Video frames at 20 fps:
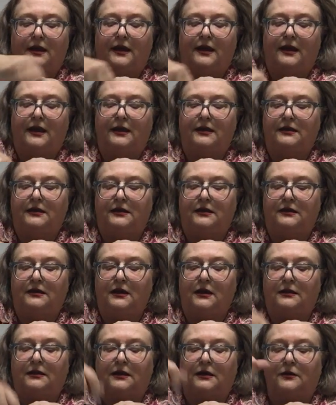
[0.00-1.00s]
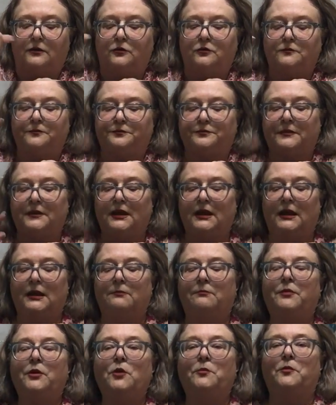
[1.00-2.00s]
and yellow
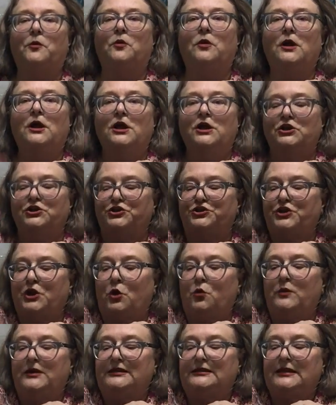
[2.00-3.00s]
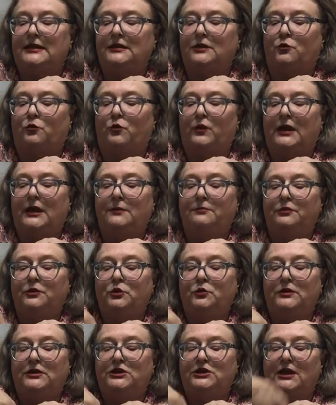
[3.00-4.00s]
and purple. So we said that red,
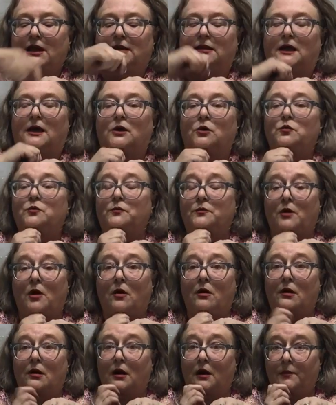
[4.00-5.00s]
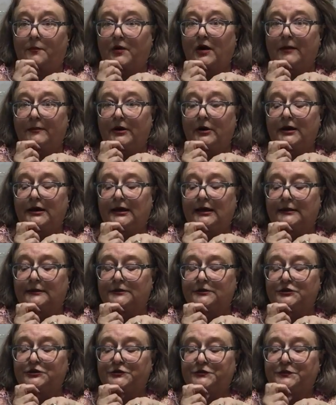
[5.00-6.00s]
blue, and yellow are our primary
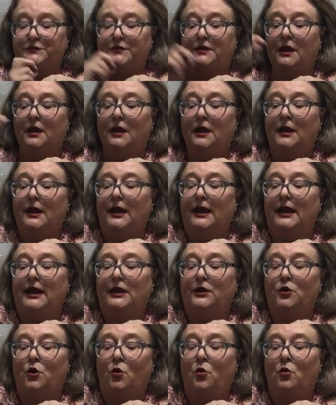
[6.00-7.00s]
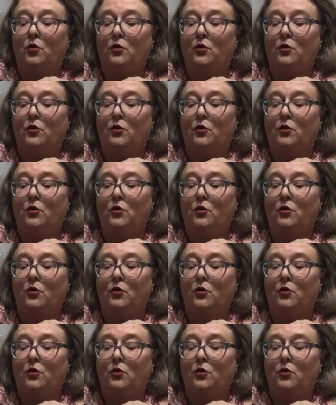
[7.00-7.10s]
colors. And